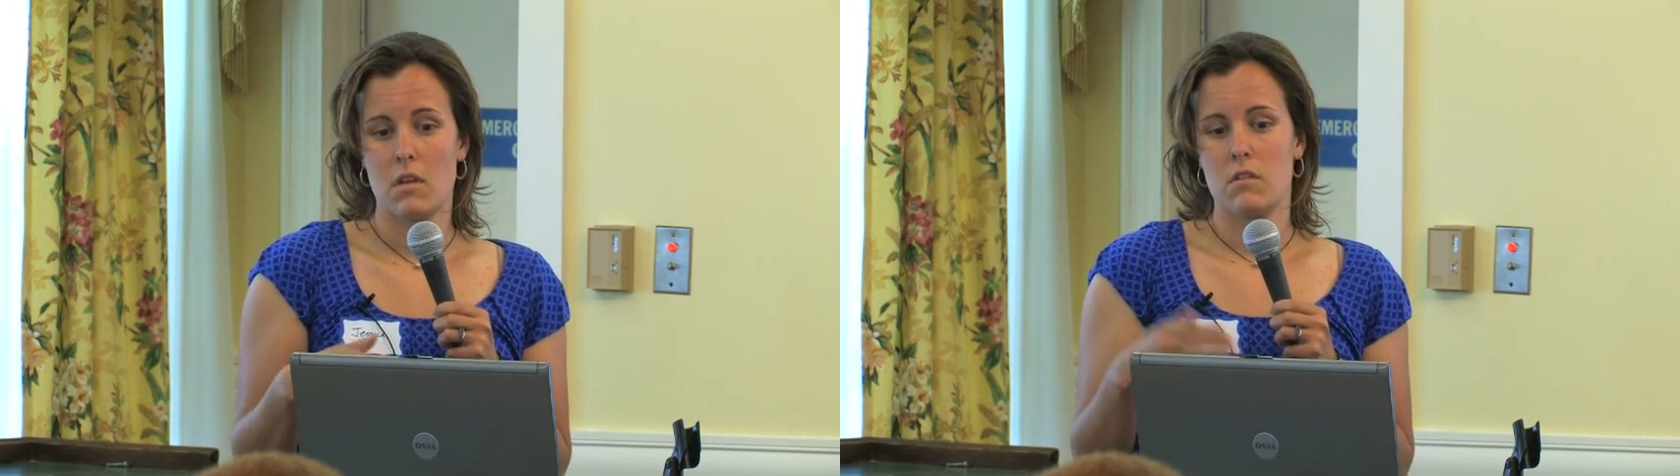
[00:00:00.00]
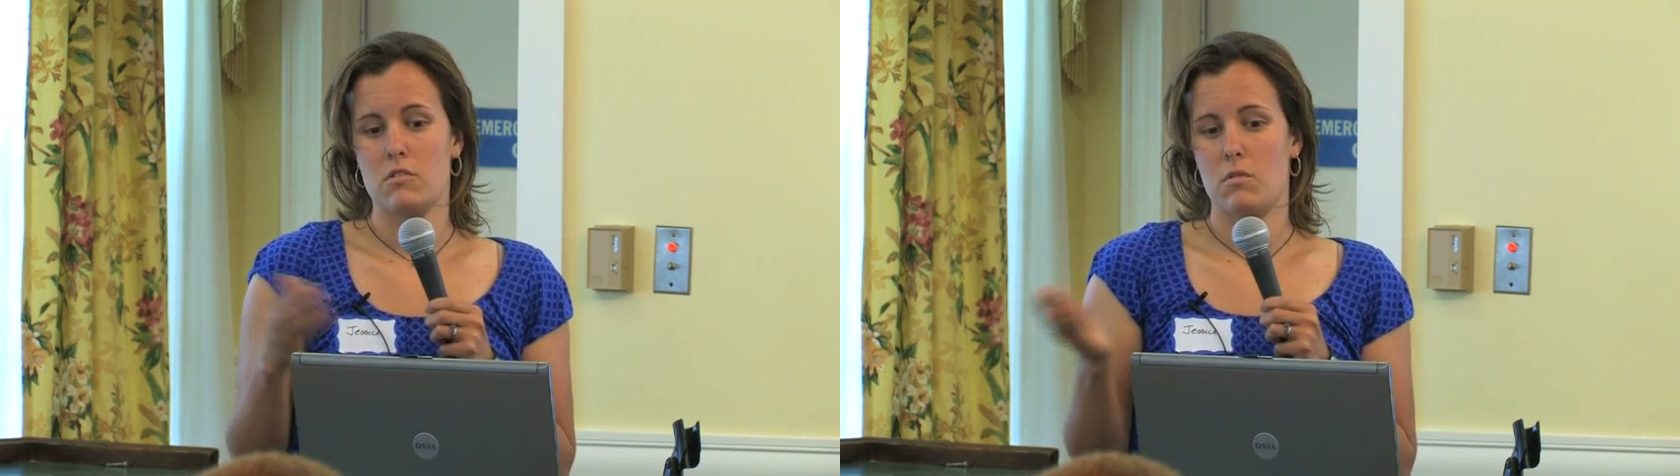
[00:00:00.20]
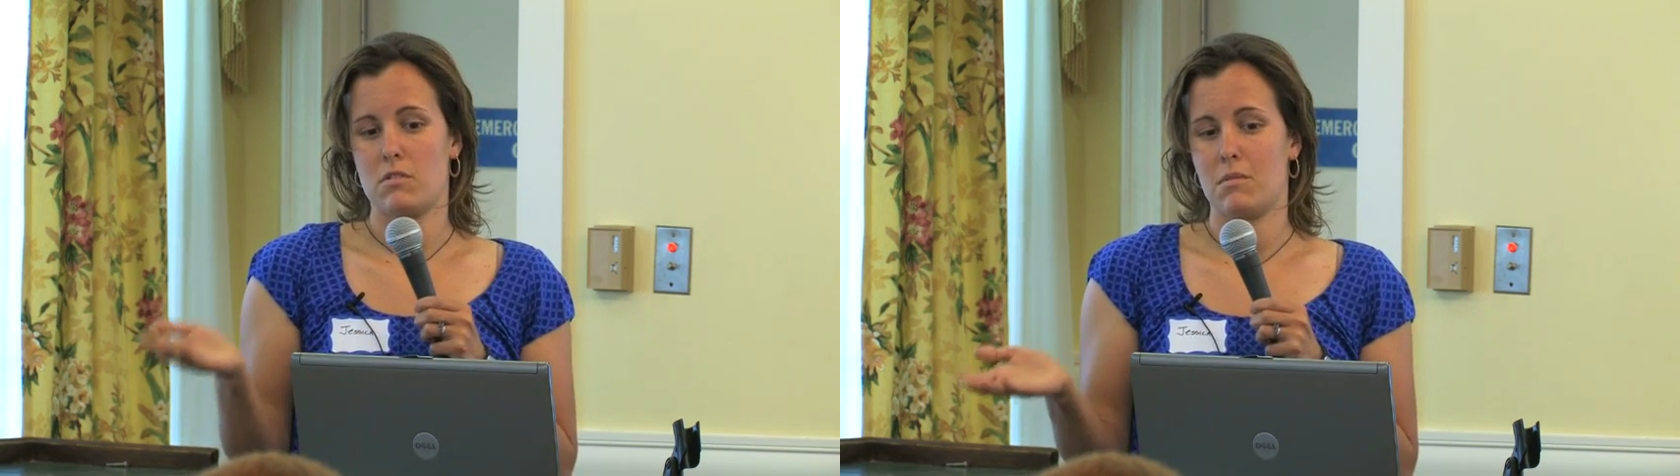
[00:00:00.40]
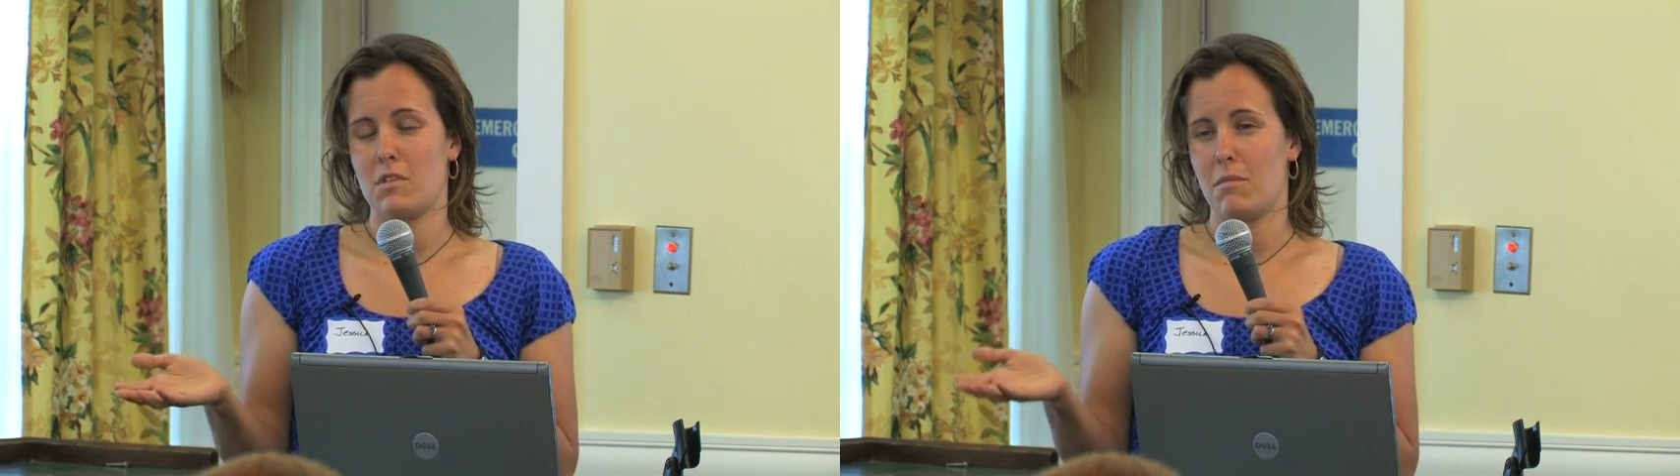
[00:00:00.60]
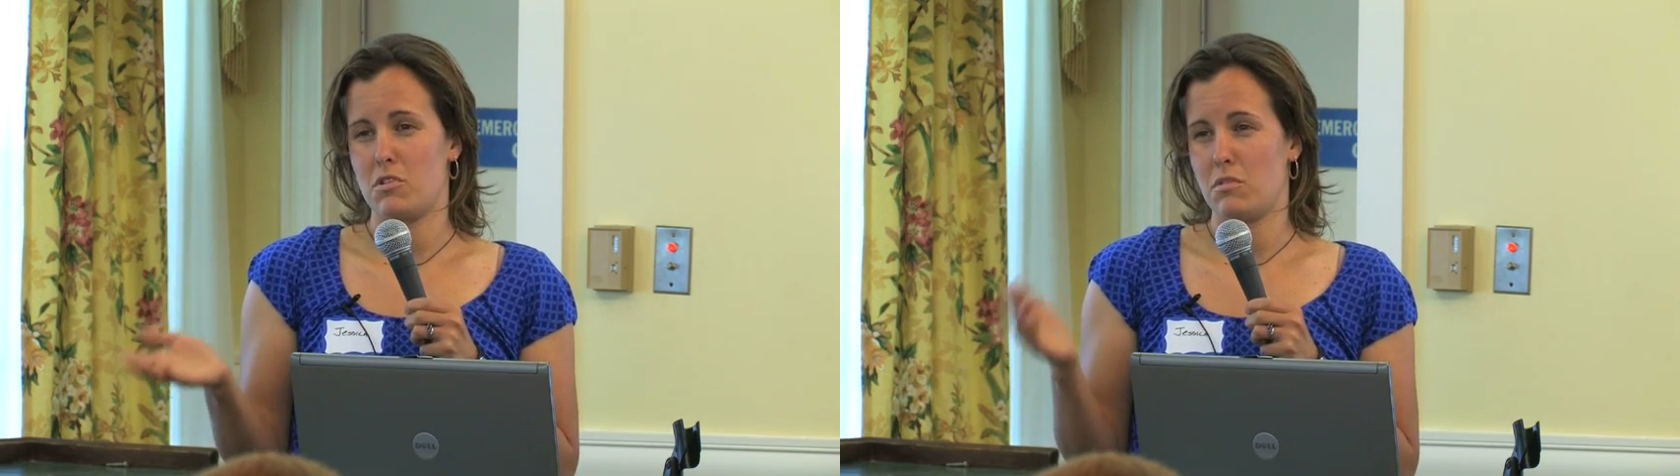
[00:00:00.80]
So
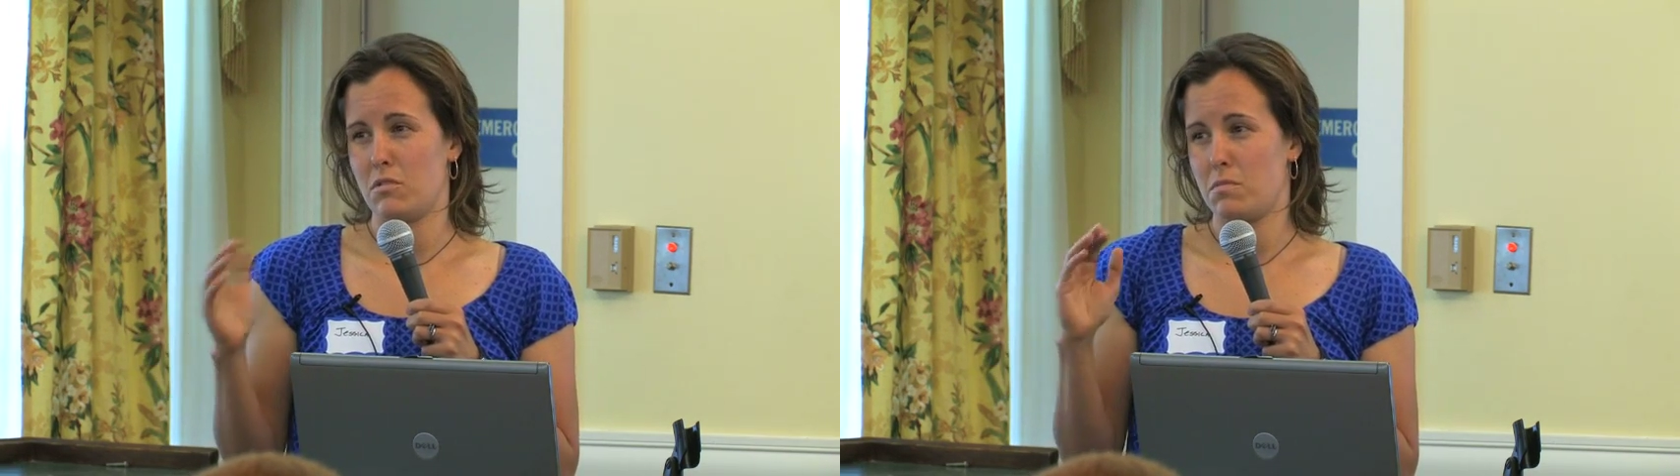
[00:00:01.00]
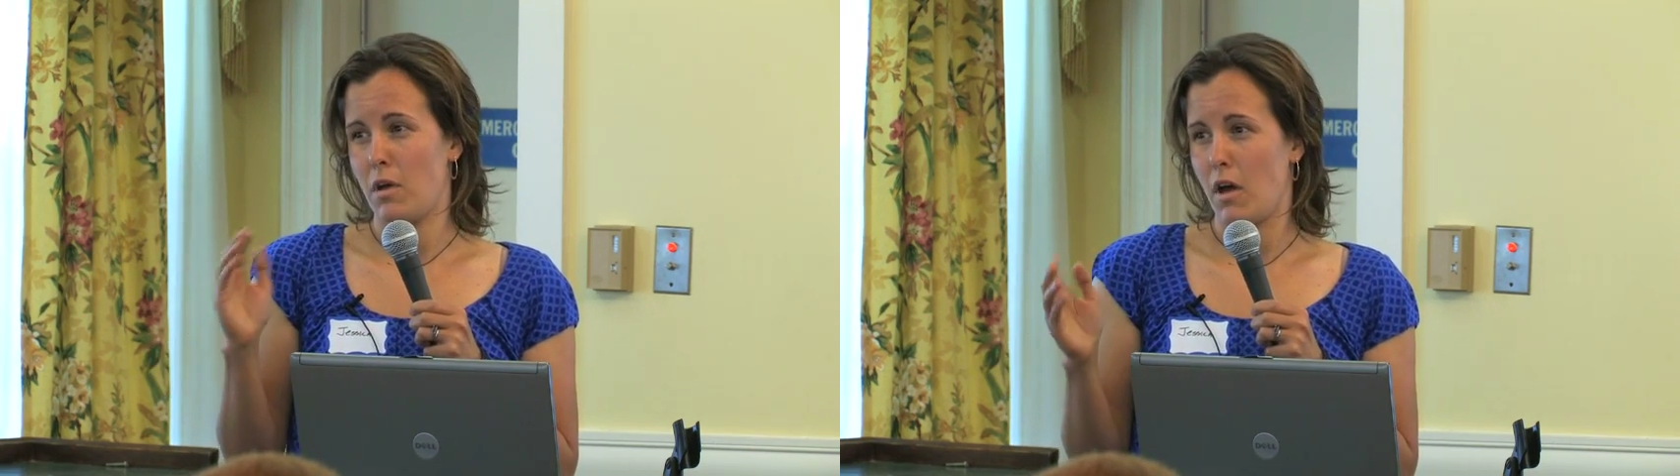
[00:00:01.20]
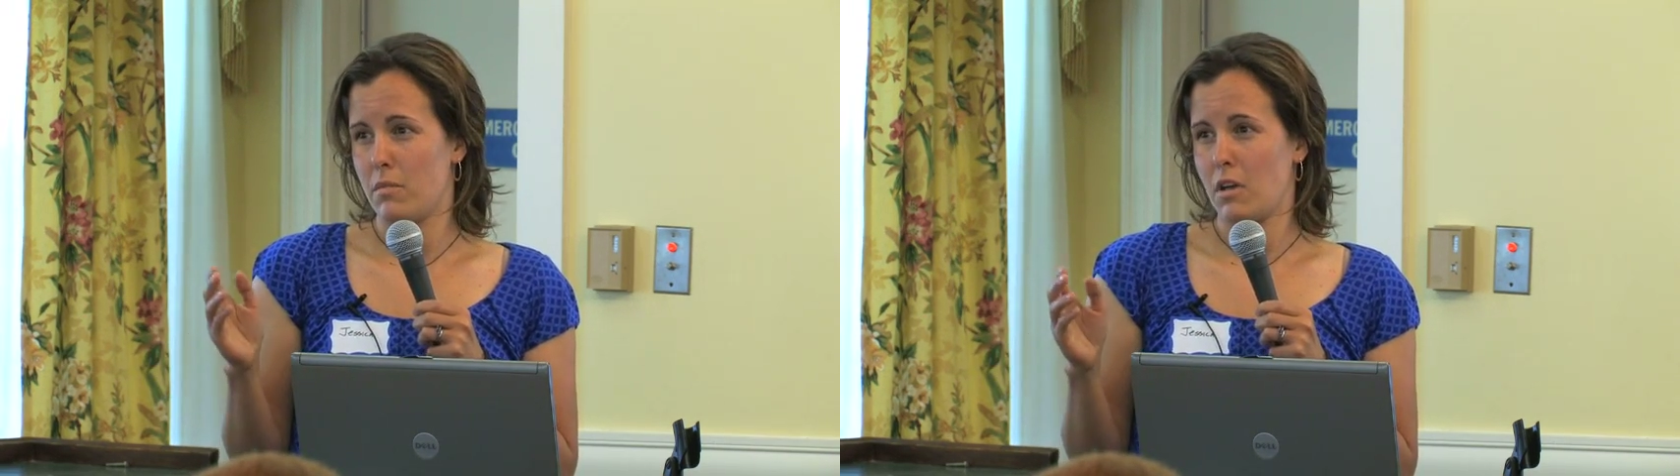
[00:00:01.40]
sometimes you use palm